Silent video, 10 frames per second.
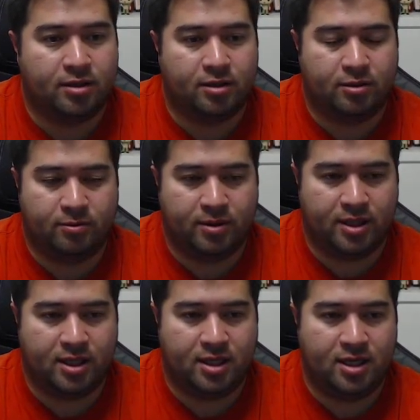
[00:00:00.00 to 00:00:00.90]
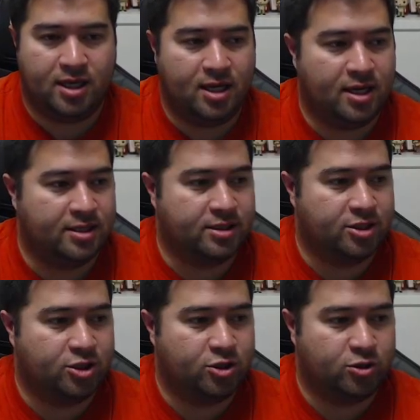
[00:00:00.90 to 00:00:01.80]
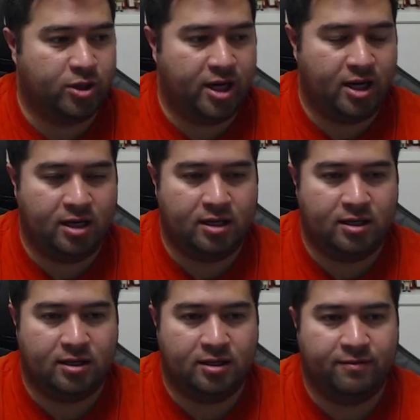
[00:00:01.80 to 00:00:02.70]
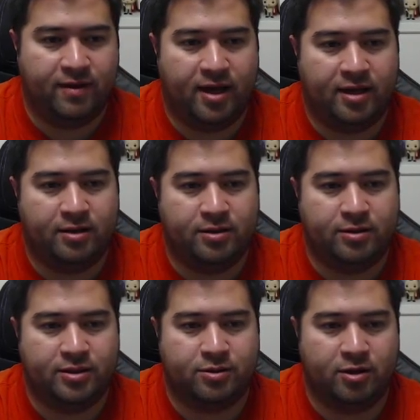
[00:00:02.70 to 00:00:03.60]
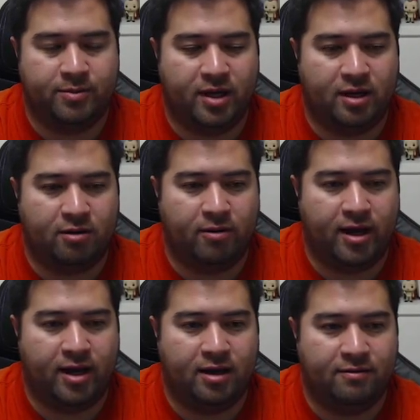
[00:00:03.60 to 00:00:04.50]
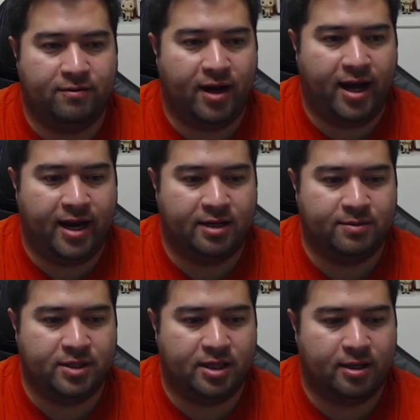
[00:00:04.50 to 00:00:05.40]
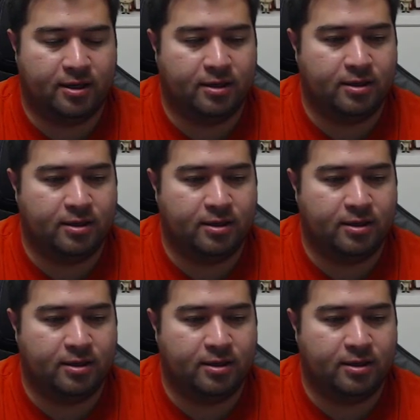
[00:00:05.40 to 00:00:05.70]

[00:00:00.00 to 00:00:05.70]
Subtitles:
where the key is a string and the value is going to be an array of items here.